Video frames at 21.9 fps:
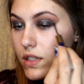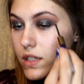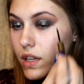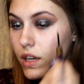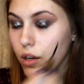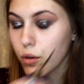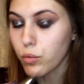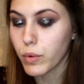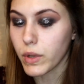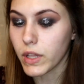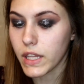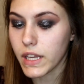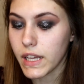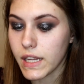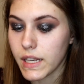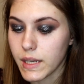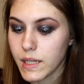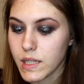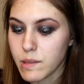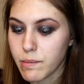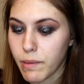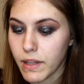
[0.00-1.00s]
that are really
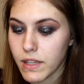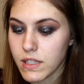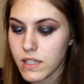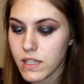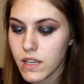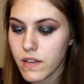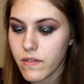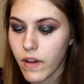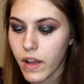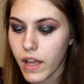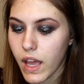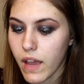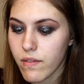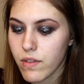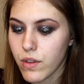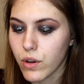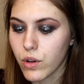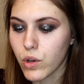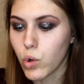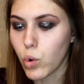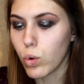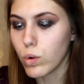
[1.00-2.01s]
inexpensive. I have
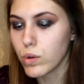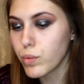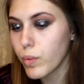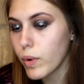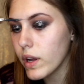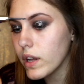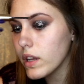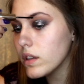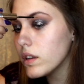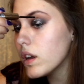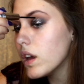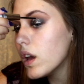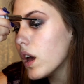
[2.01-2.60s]
their gold one.